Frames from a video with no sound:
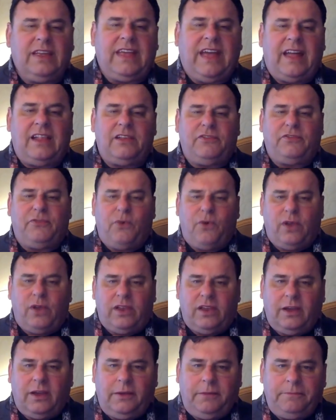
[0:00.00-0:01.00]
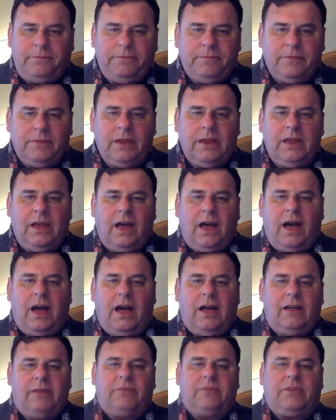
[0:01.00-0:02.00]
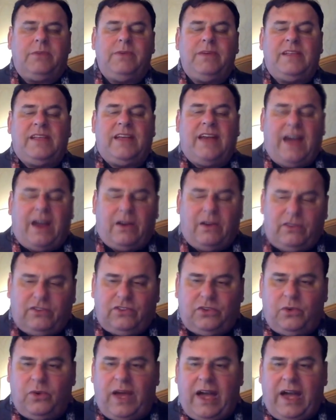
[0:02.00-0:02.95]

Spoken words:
California, Kamala Harris.